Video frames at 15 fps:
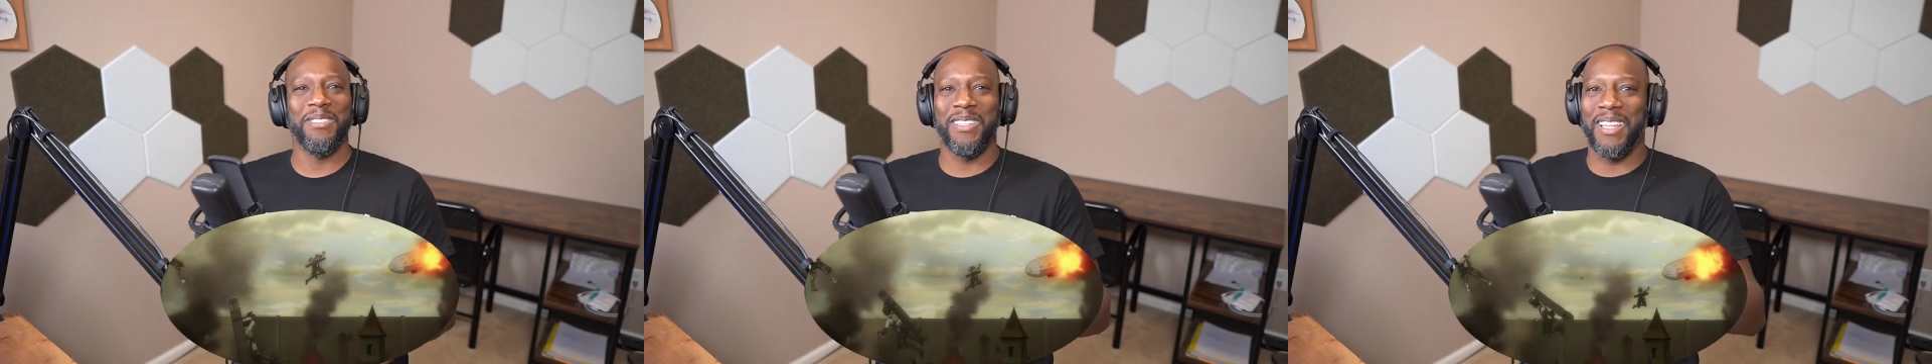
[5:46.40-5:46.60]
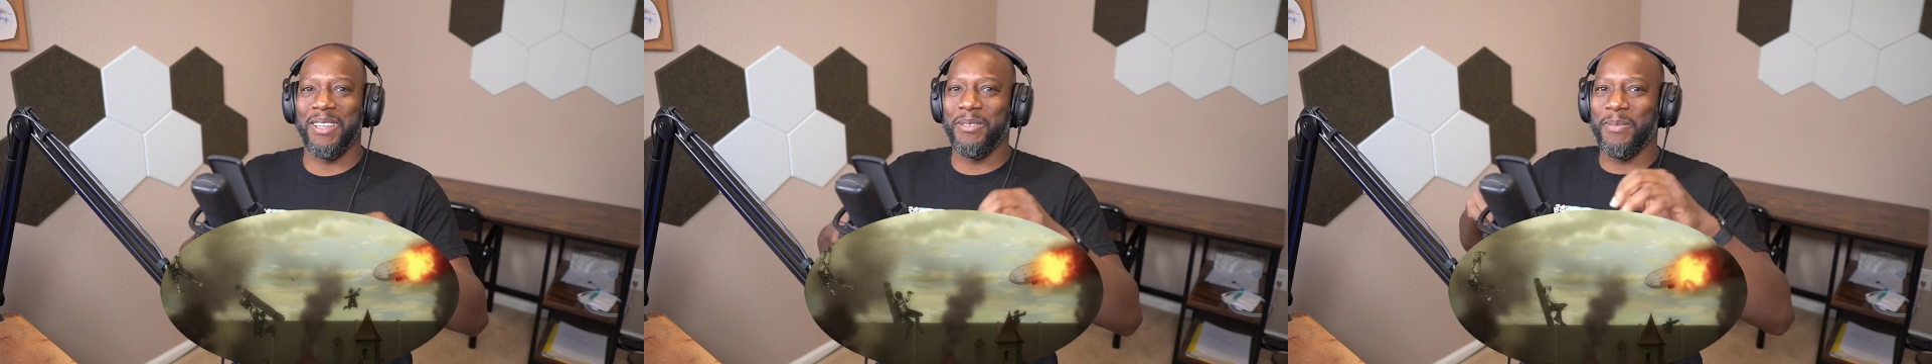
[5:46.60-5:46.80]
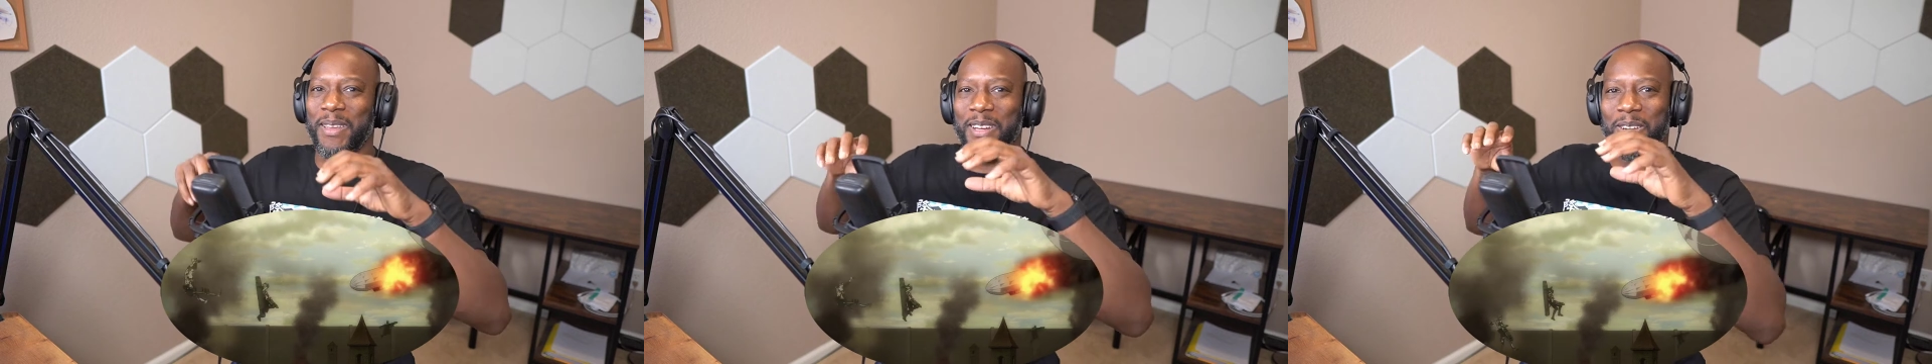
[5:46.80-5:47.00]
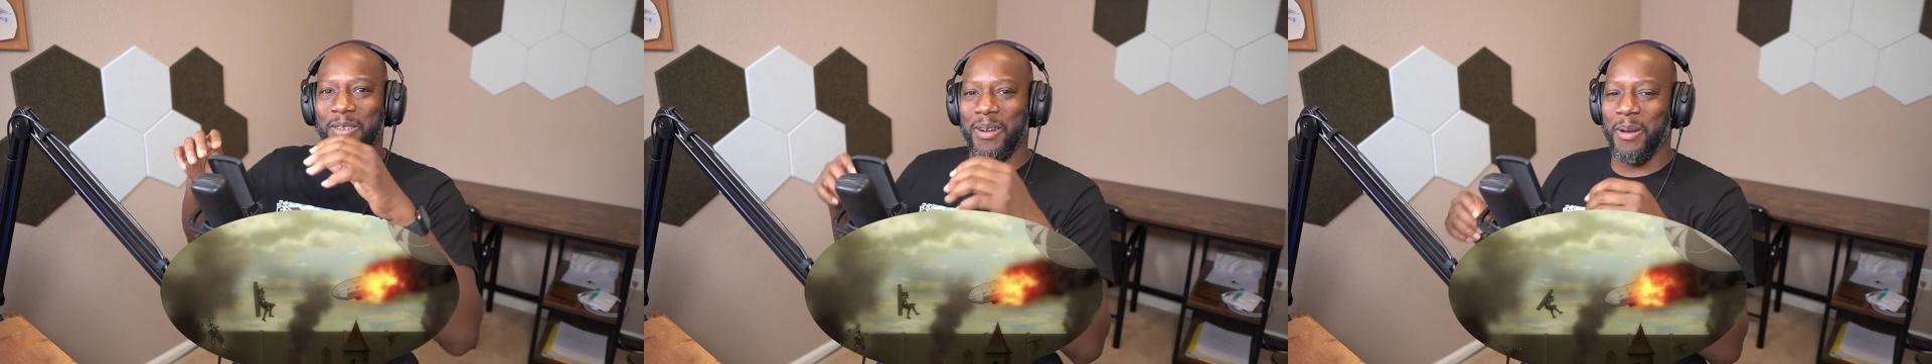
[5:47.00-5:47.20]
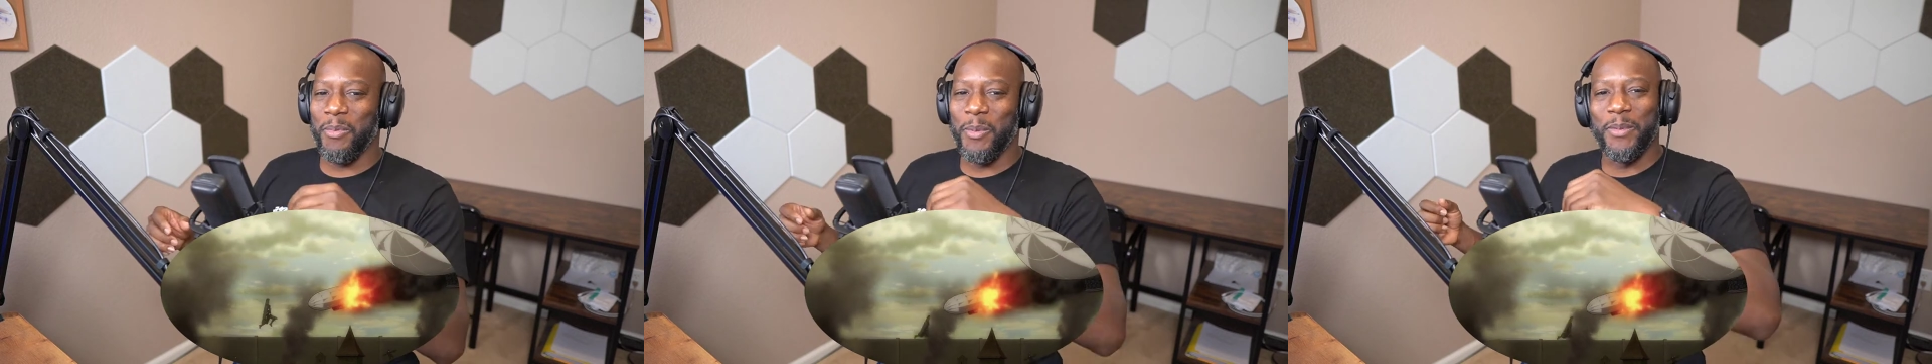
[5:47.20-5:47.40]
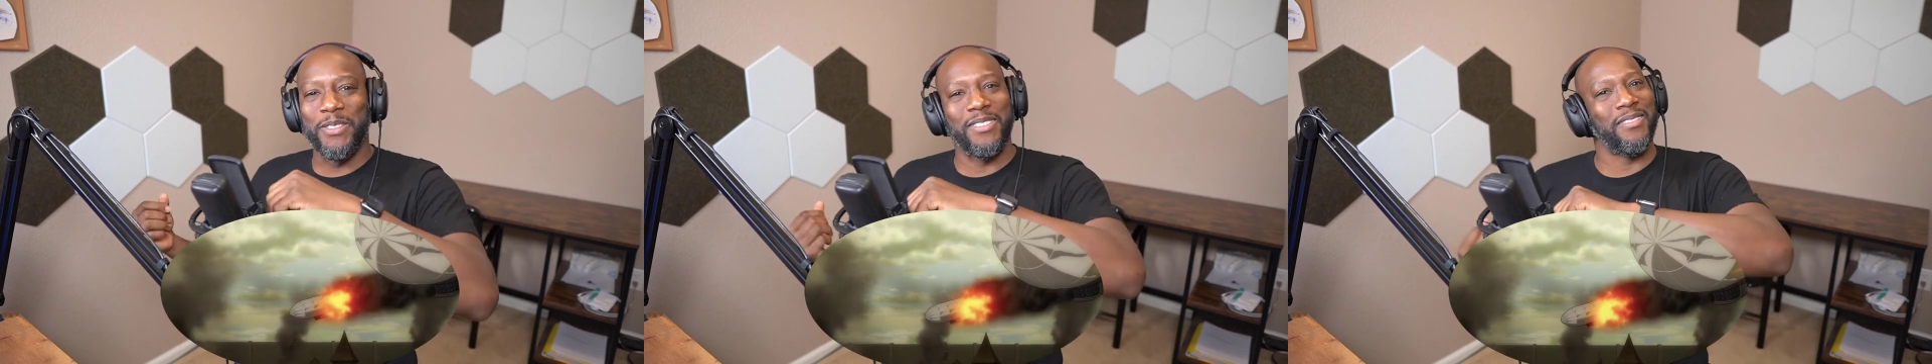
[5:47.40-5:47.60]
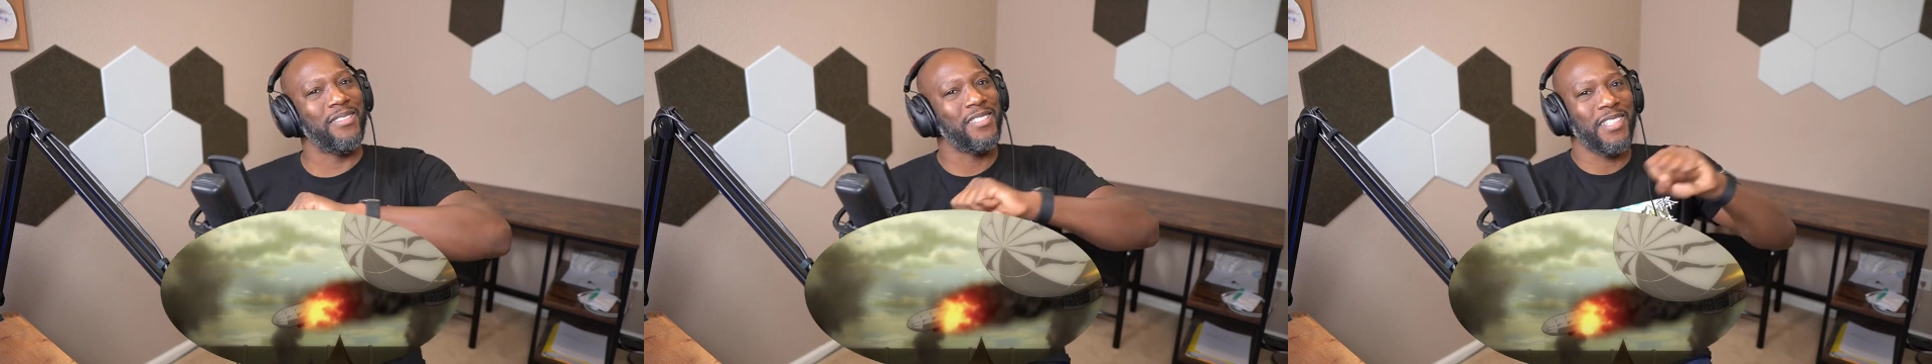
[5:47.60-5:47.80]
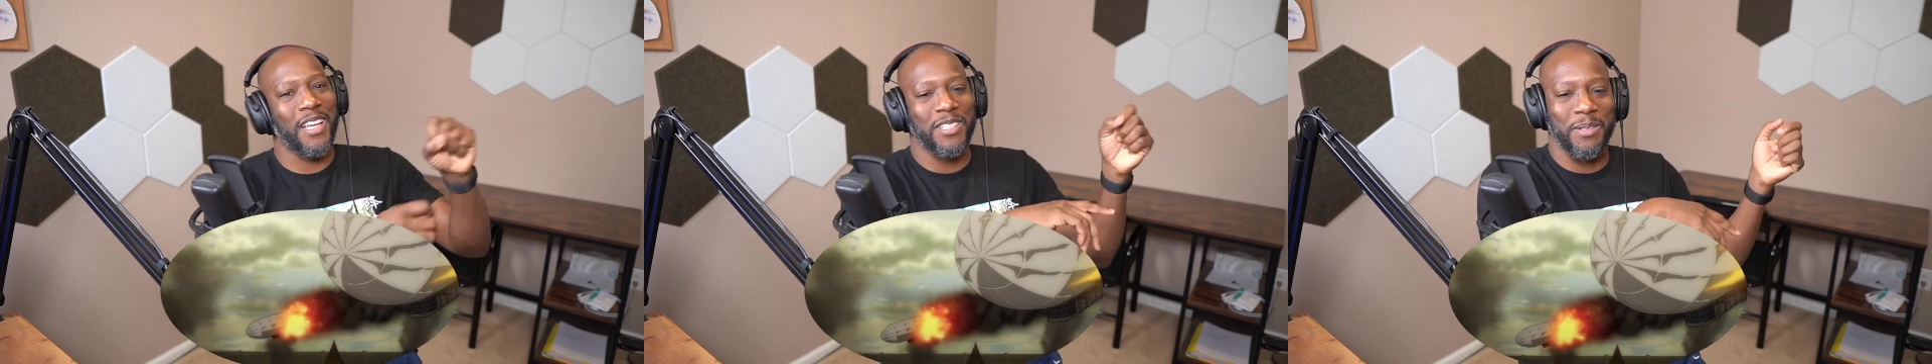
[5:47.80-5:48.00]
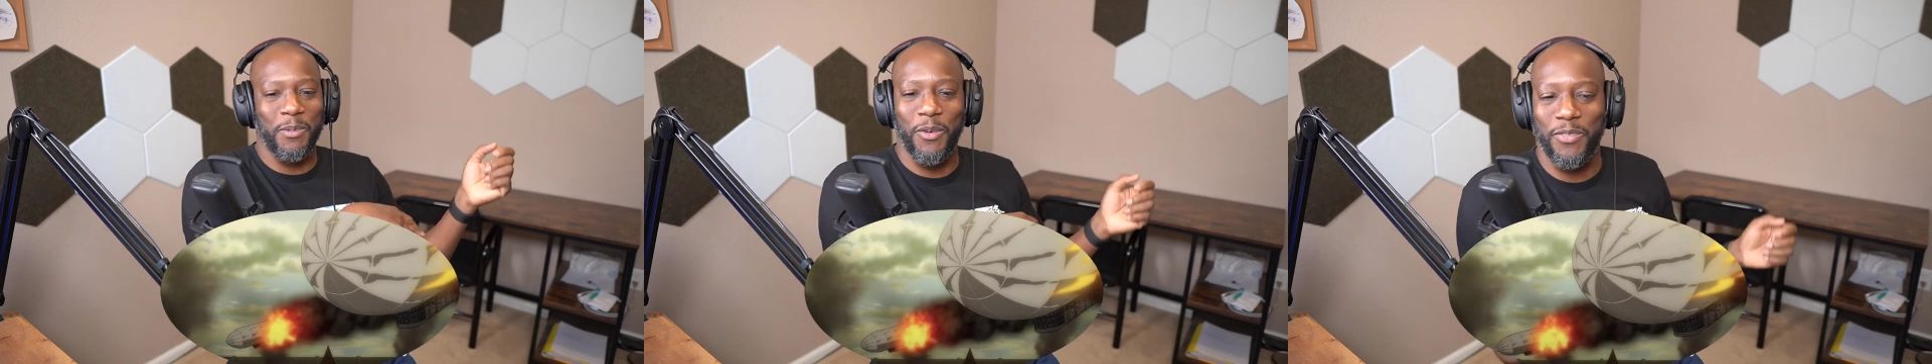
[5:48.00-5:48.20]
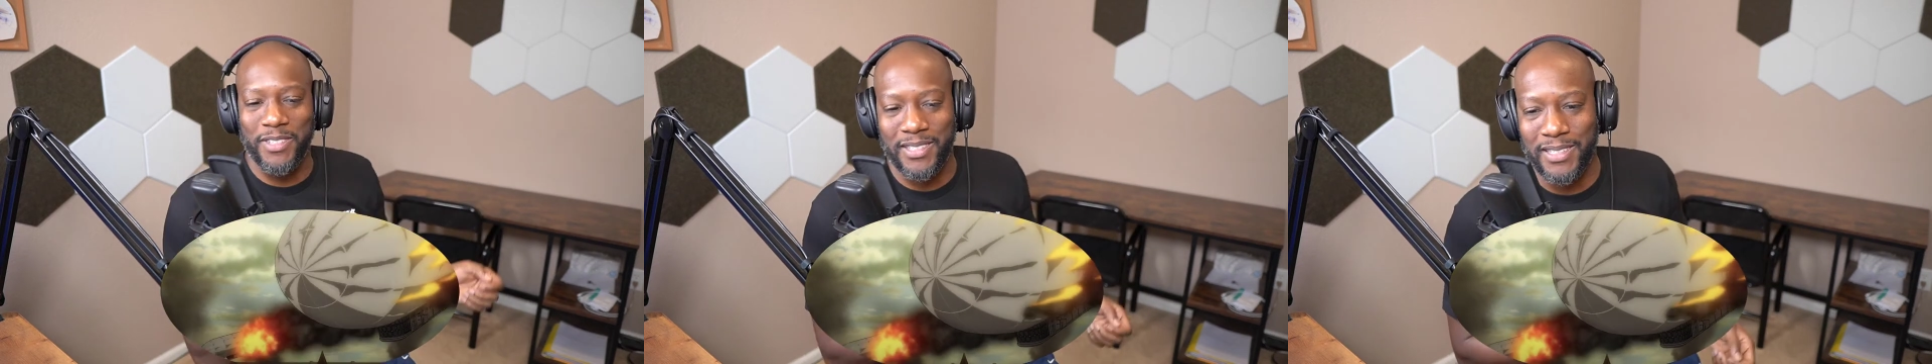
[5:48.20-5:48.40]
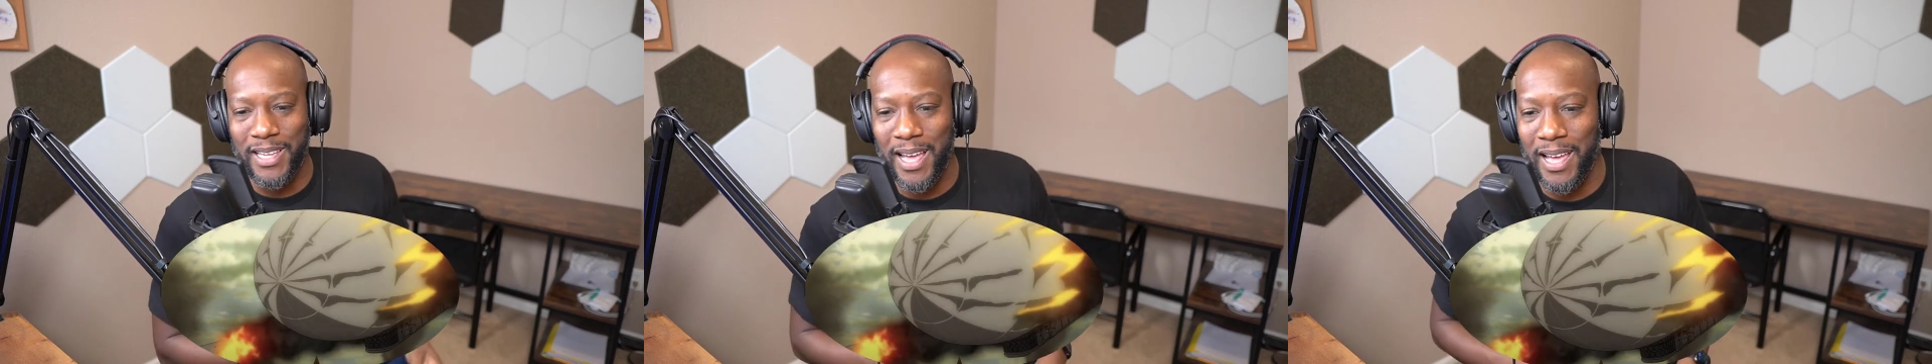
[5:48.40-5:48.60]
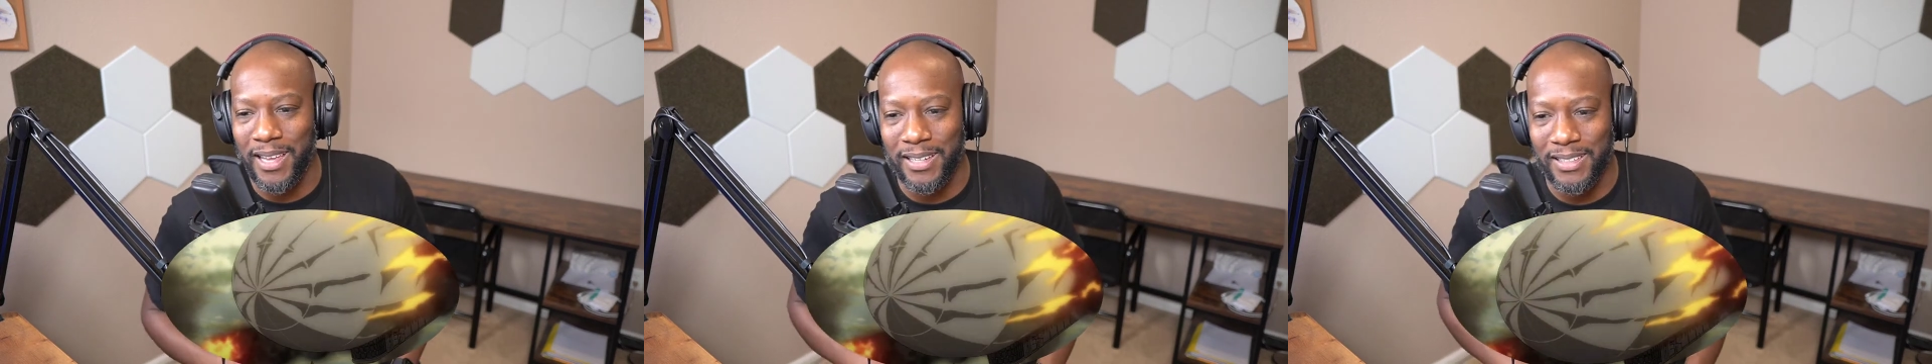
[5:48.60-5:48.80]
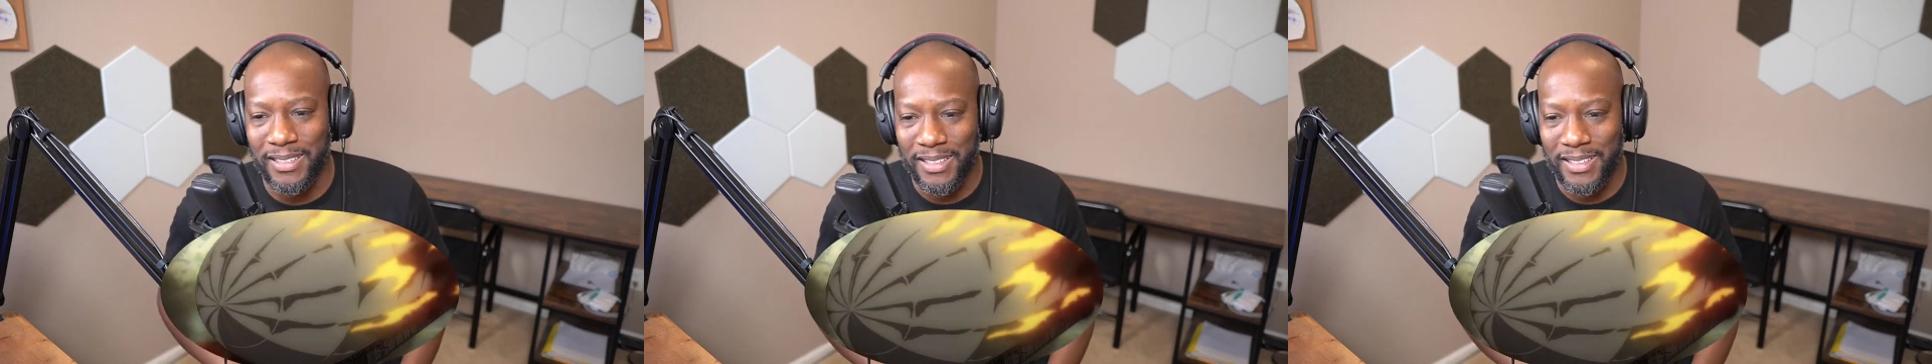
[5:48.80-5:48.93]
Lady about to grab him and toss him over the side.